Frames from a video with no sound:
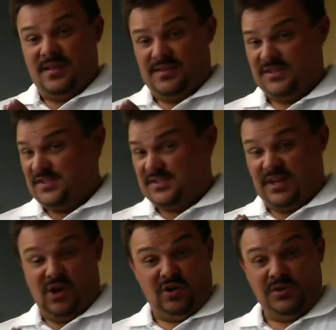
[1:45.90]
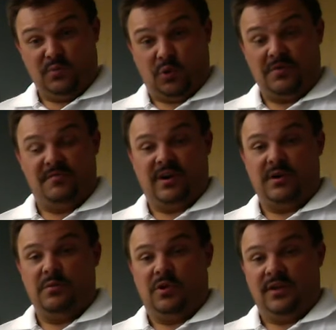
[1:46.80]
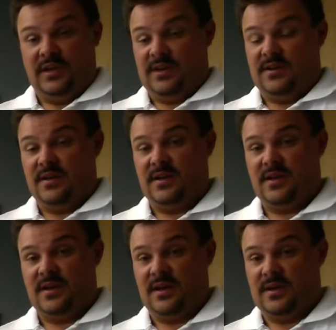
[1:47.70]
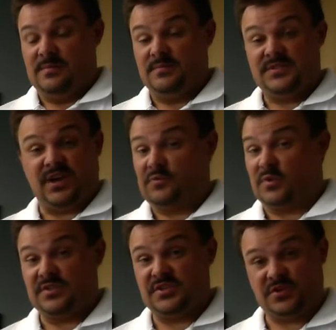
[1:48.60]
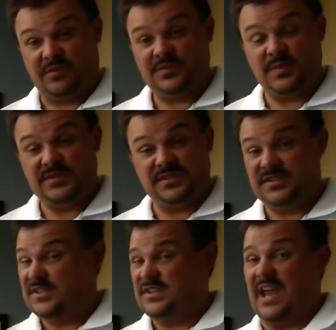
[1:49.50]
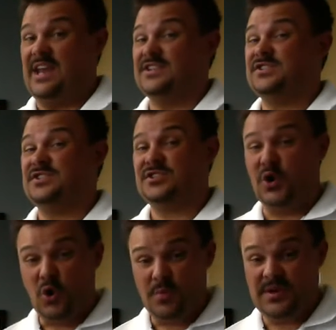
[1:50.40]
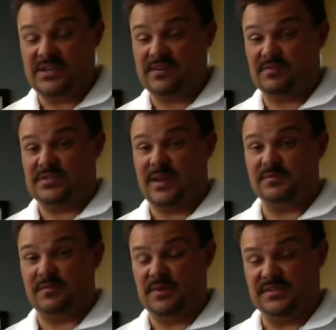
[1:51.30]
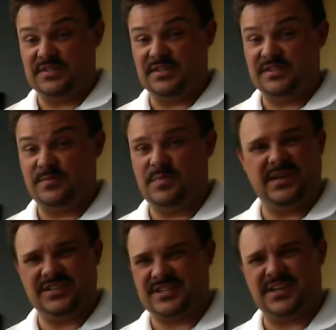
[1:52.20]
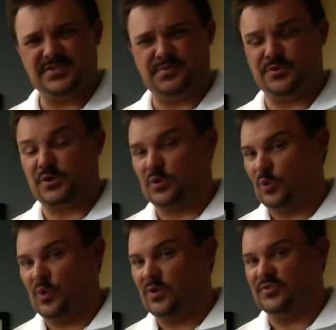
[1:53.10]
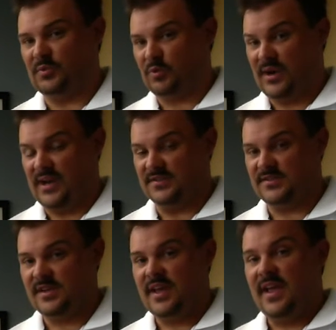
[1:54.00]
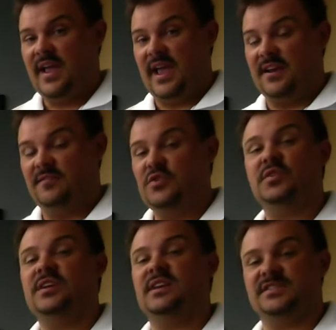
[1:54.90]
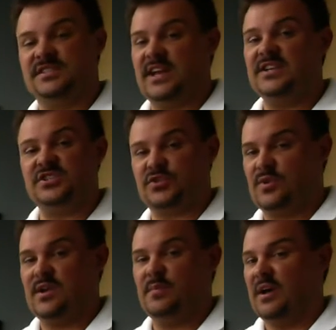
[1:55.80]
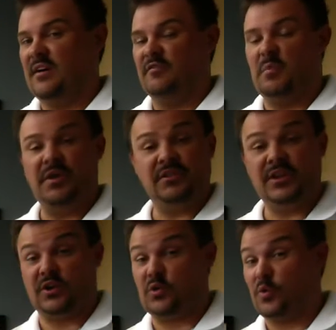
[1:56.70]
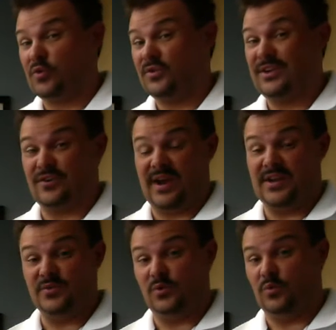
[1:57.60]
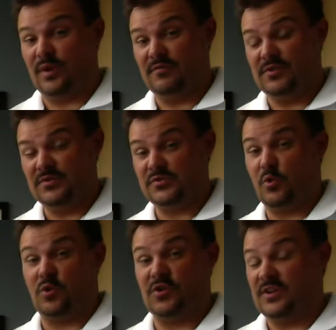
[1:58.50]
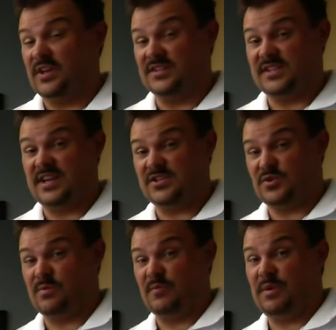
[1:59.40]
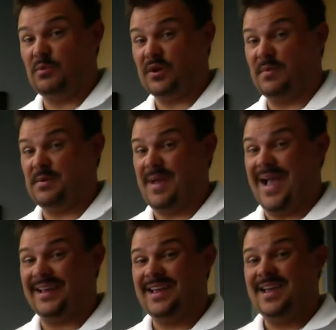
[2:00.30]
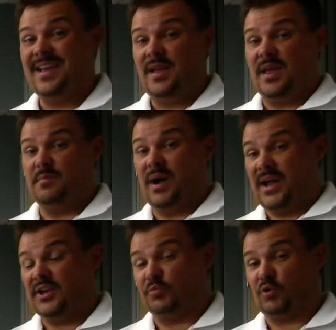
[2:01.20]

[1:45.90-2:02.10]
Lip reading: This is the all-important variable in software as a service businesses and in so many different types of businesses because customers are loyal to brands. And if you can get a steady stream of monthly or quarterly or annual revenues, or you can get a steady stream of people coming back and buying your